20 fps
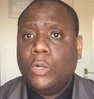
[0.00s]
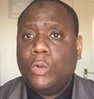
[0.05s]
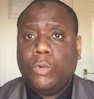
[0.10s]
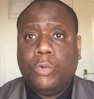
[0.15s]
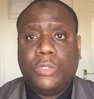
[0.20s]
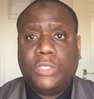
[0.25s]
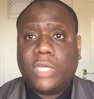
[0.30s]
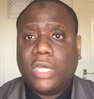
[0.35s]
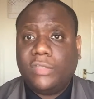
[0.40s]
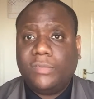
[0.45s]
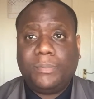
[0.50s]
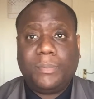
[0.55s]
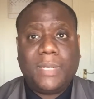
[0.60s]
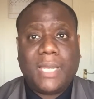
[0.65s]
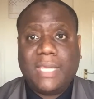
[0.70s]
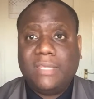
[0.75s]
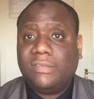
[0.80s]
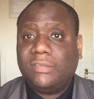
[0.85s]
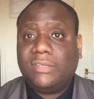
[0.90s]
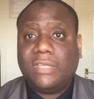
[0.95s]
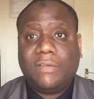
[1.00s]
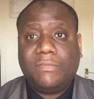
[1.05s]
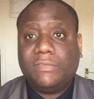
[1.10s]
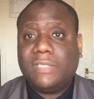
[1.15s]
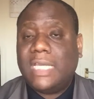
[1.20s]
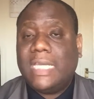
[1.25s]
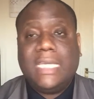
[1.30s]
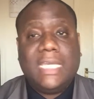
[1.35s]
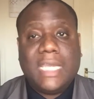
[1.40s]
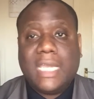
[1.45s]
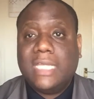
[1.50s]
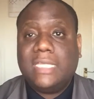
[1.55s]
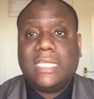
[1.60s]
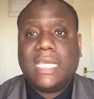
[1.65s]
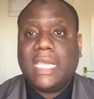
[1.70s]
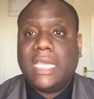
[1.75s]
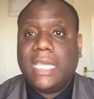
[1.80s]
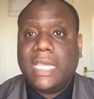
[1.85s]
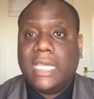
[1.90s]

who just play stuff they hear in their